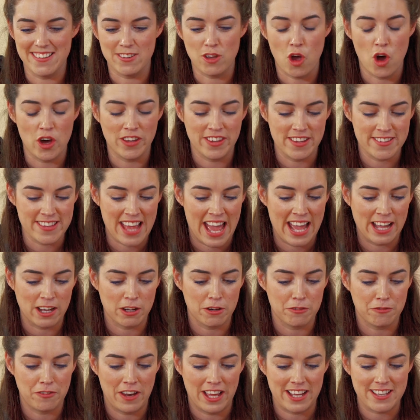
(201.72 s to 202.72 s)
it's got this
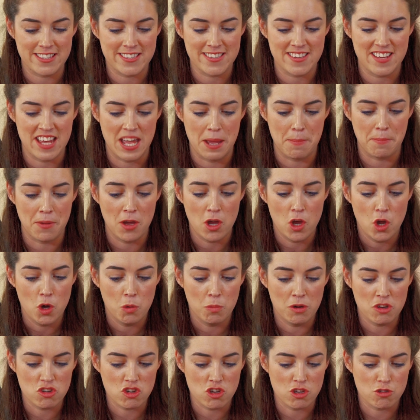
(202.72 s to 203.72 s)
Aquaflex tip,
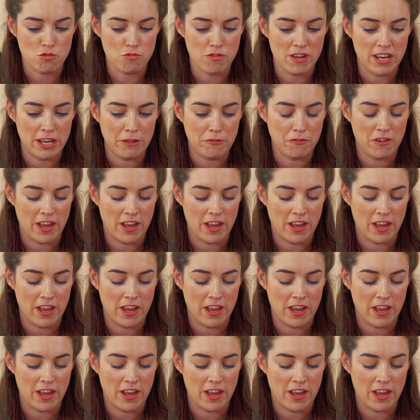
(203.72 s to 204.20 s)
which is really